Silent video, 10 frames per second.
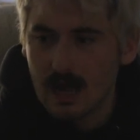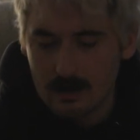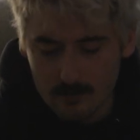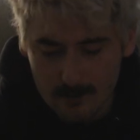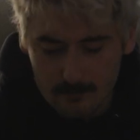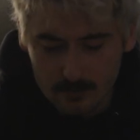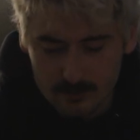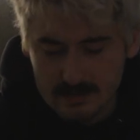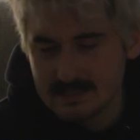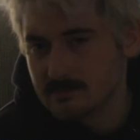I
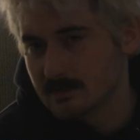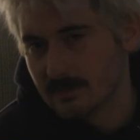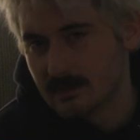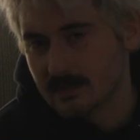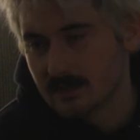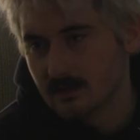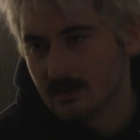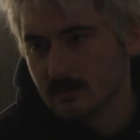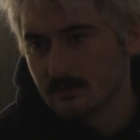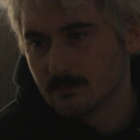remembered the demon baby
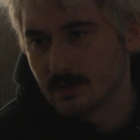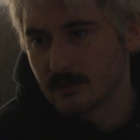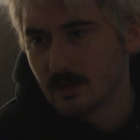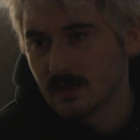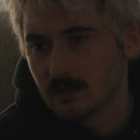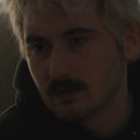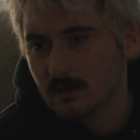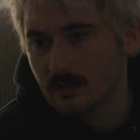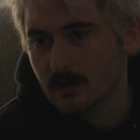pretty well.